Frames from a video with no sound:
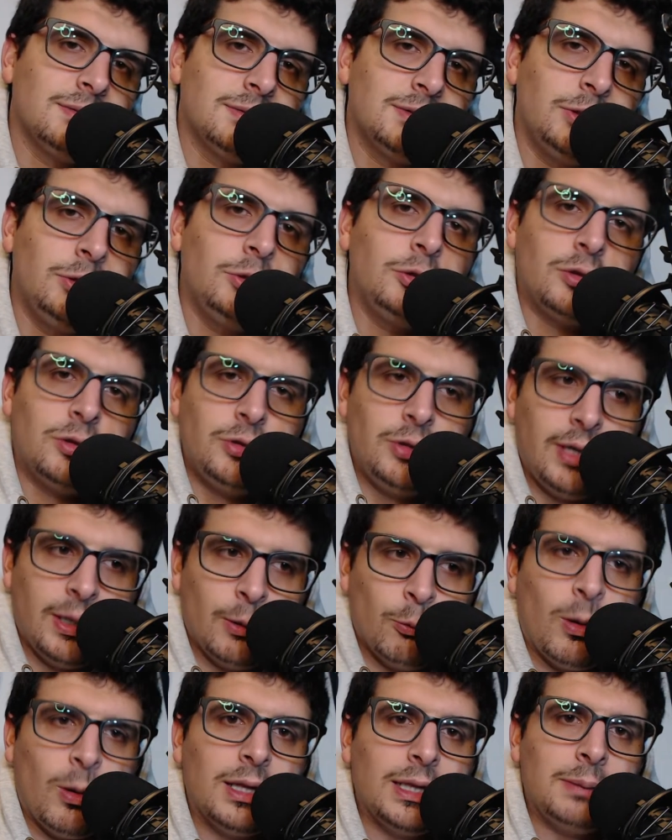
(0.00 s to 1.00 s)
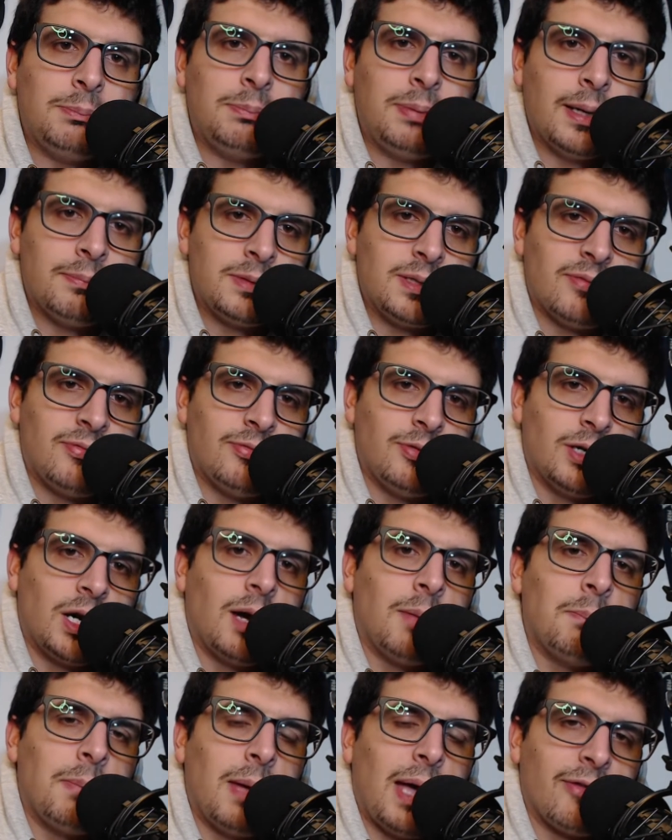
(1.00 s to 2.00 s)
Usually you get Wally pipped if you
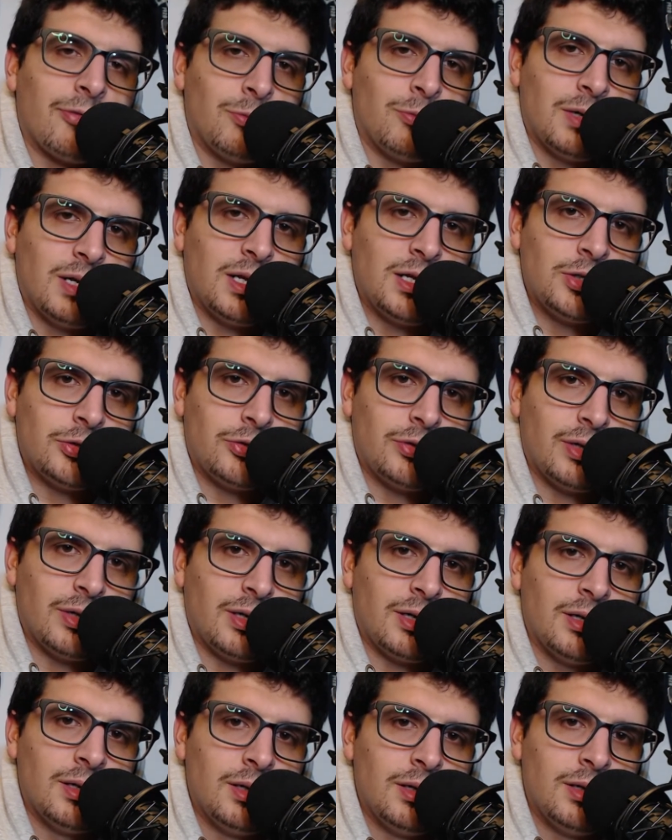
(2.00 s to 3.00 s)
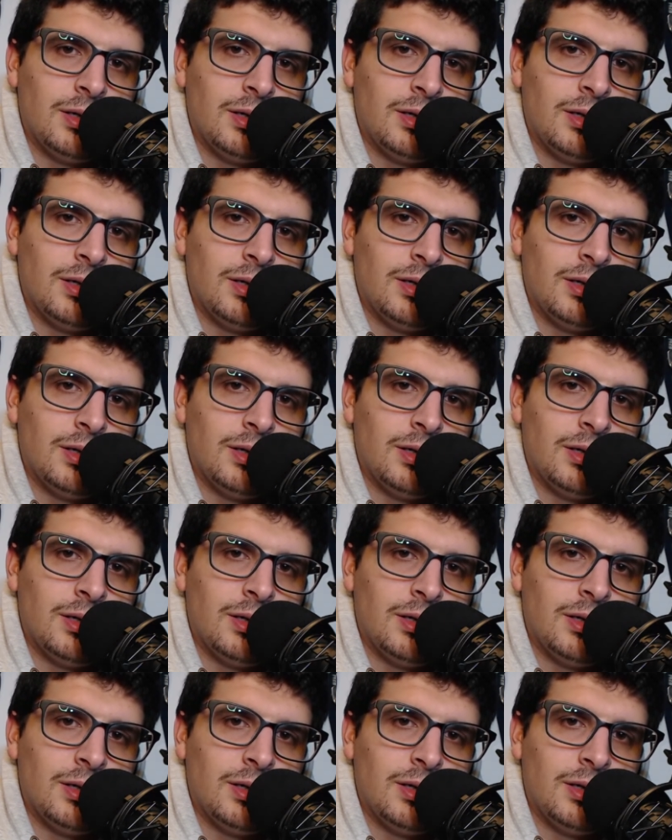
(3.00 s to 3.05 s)
come back from an injury